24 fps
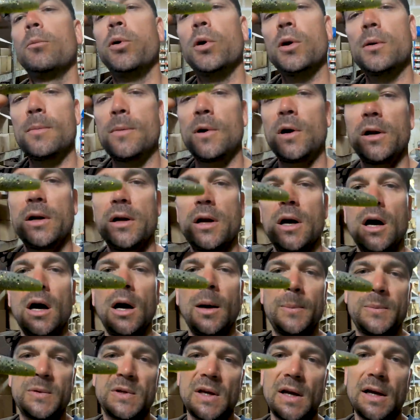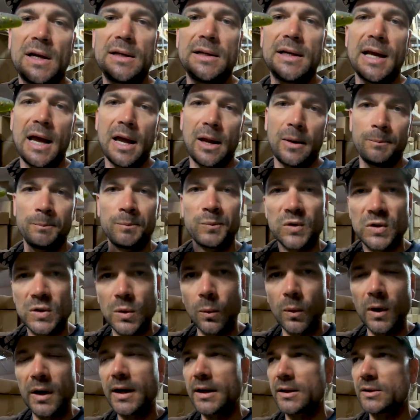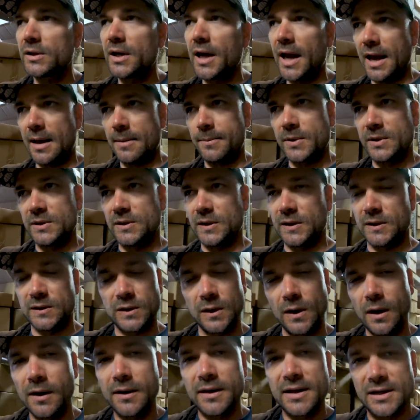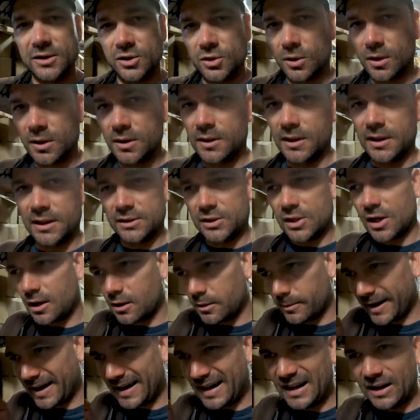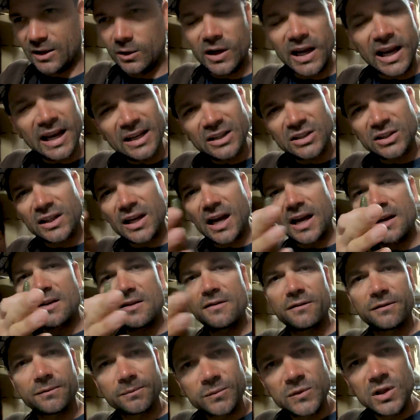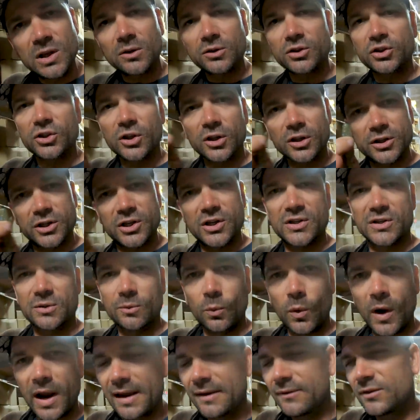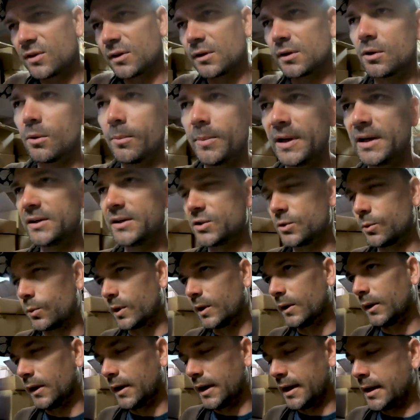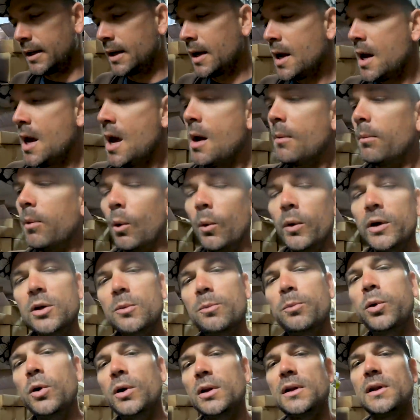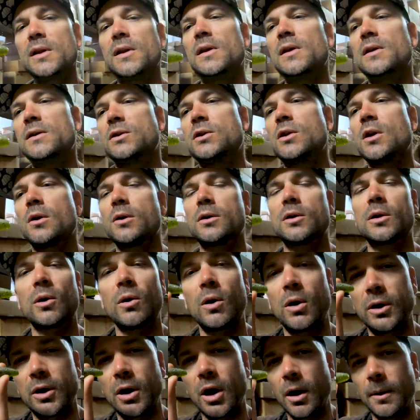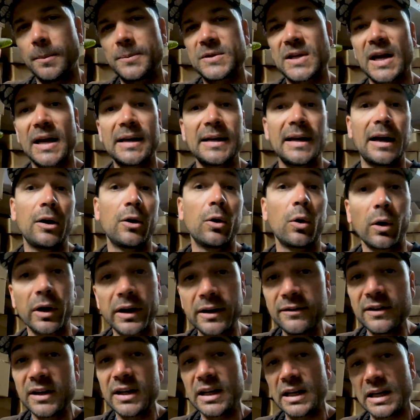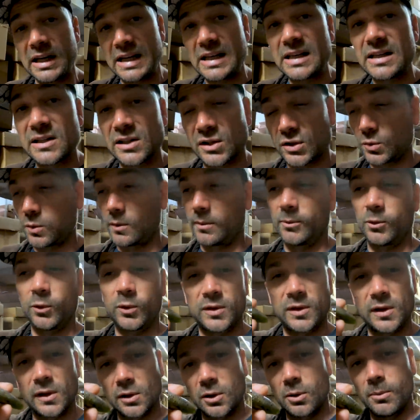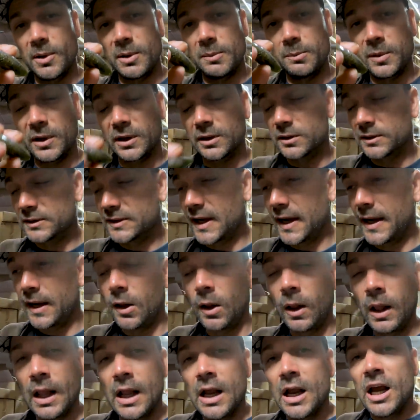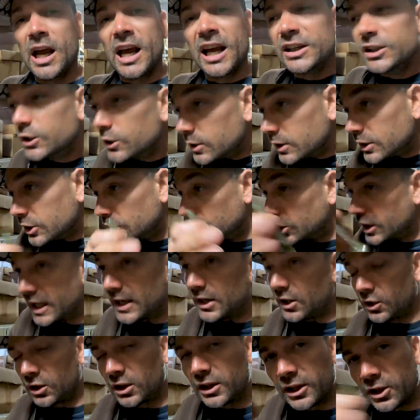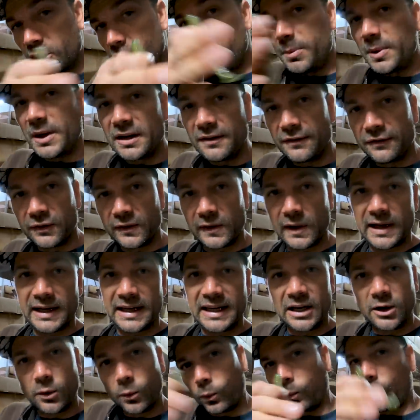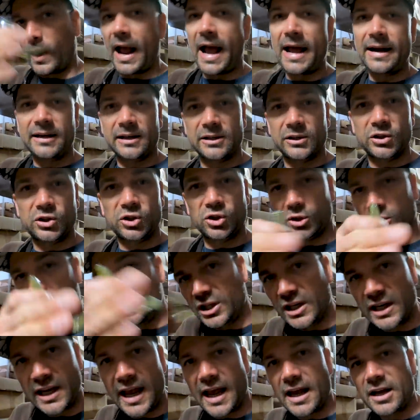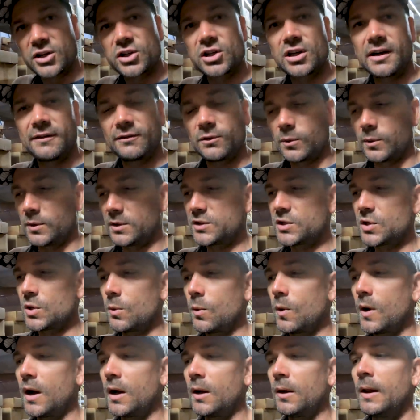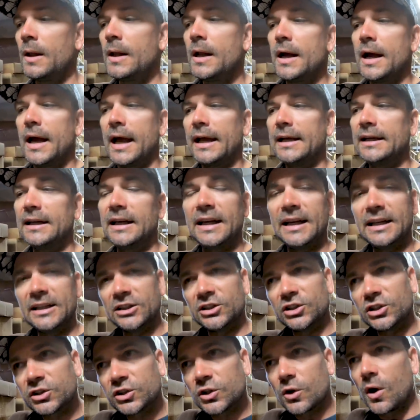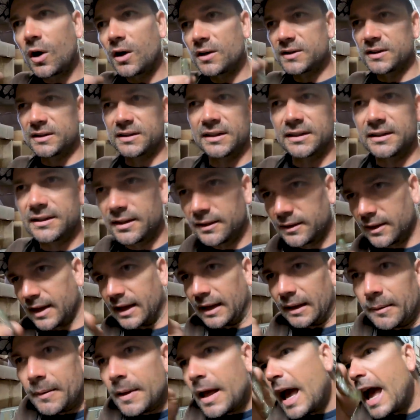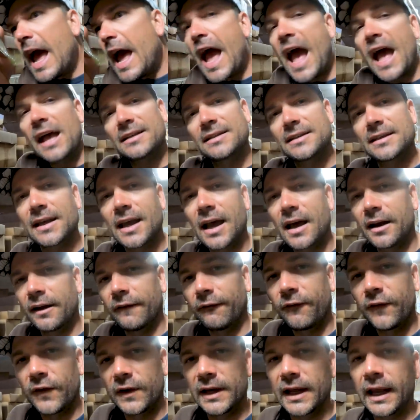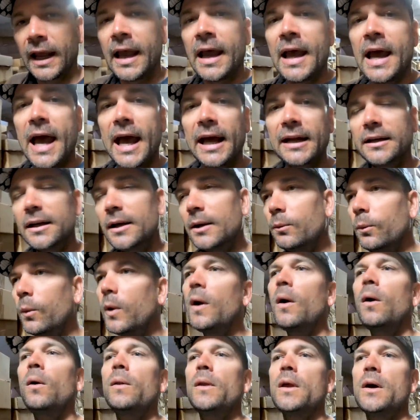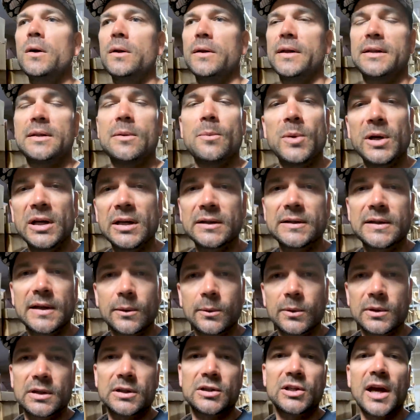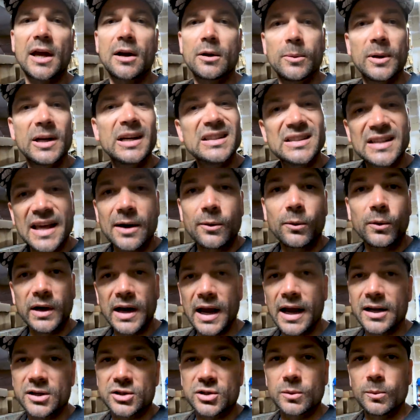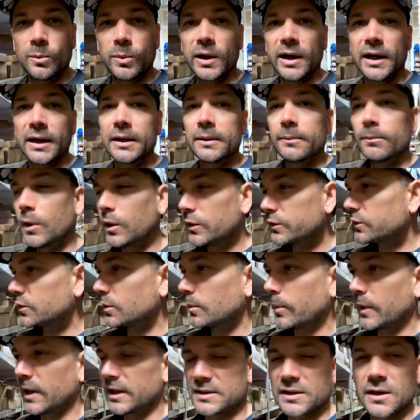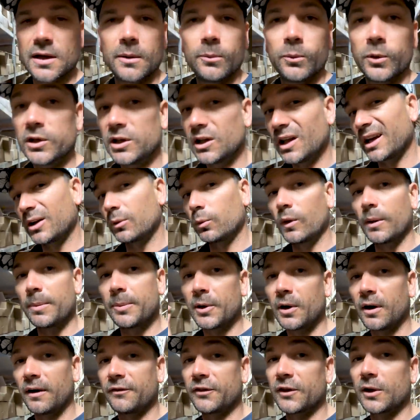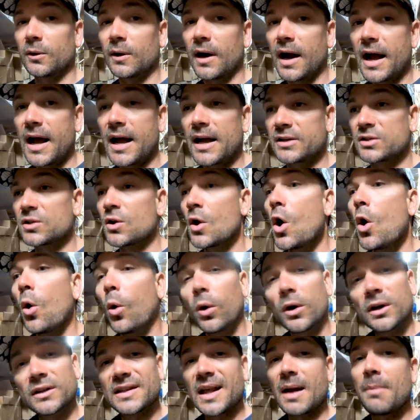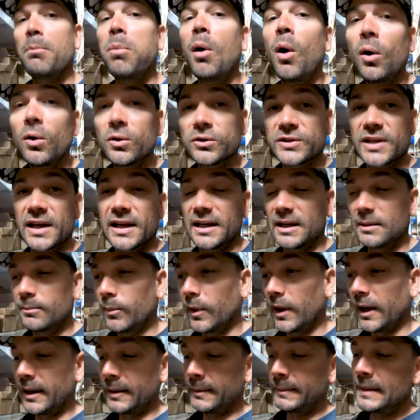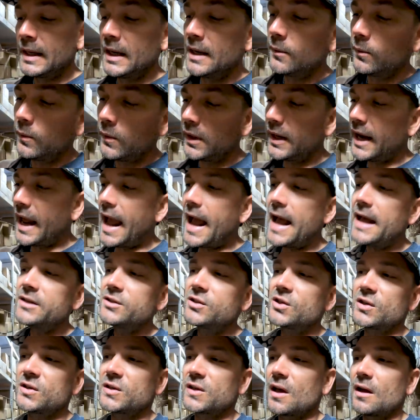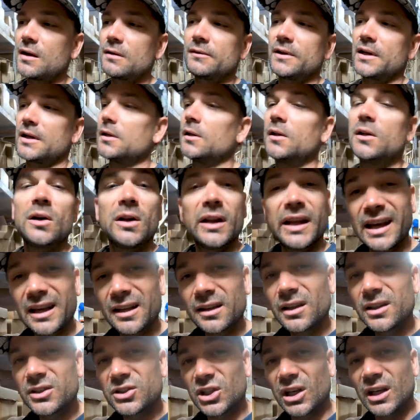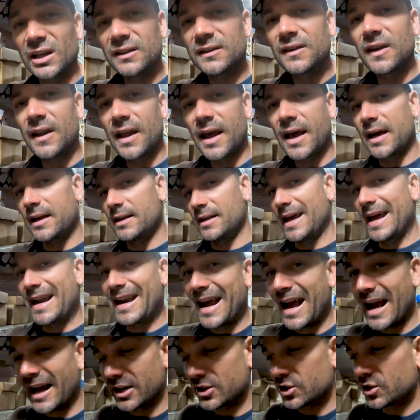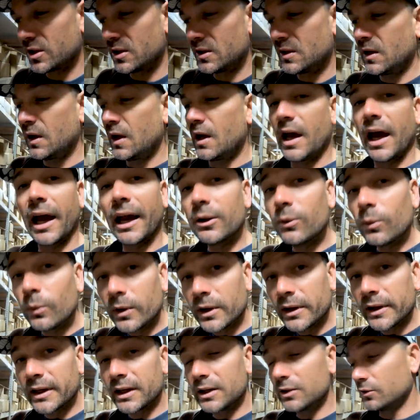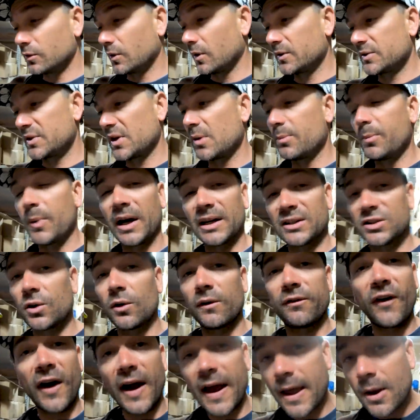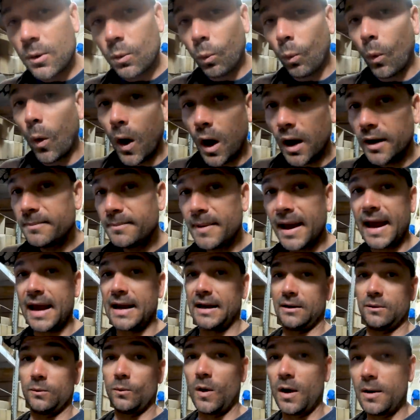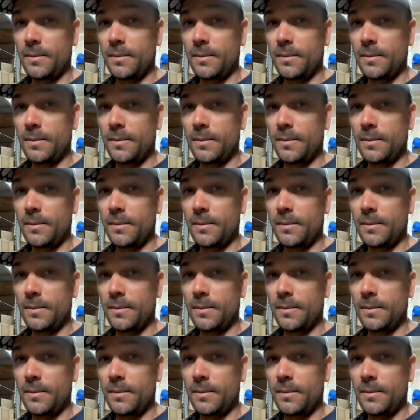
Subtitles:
Put them on upside down. So what actually happens is, you know how that that chatterbait, it kind of, you know, searches and waves a little as you reel it in, but when you put this joker on upside down, or even an easy swimmer with a little bit bigger tail, dude, you get a little bit of like an erratic searching action every once in a while, and it just causes it to like S kind of funny. And we all know that the biggest thing with the chatterbait is that reaction bite. Most of your bites come when you like rip it off the grass, or it's that pulsating bite. Well, it adds just kind of like a little English into that action and really draws that bite. So if I had one bait,